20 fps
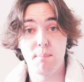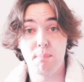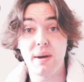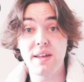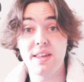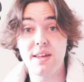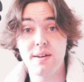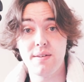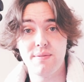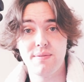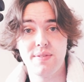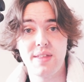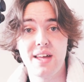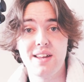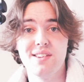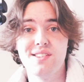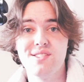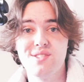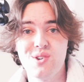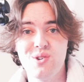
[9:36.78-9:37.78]
But yeah,
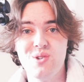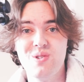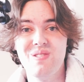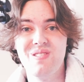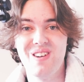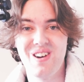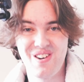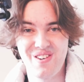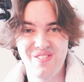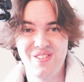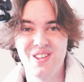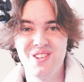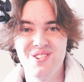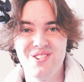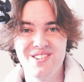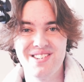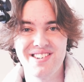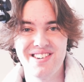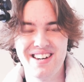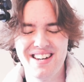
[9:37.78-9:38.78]
that is all. Hopefully you
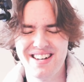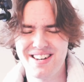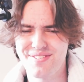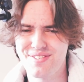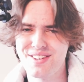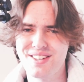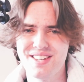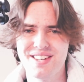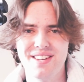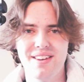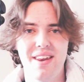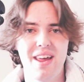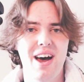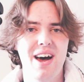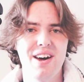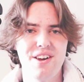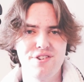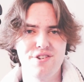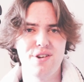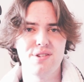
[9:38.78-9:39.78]
enjoyed. If you did,
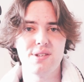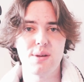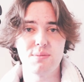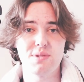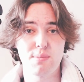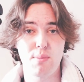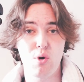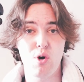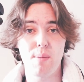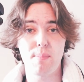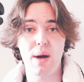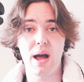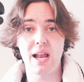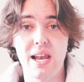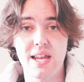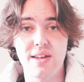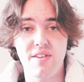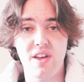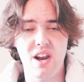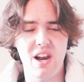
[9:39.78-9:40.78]
uh, show some support by
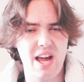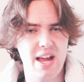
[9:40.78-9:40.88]
leaving a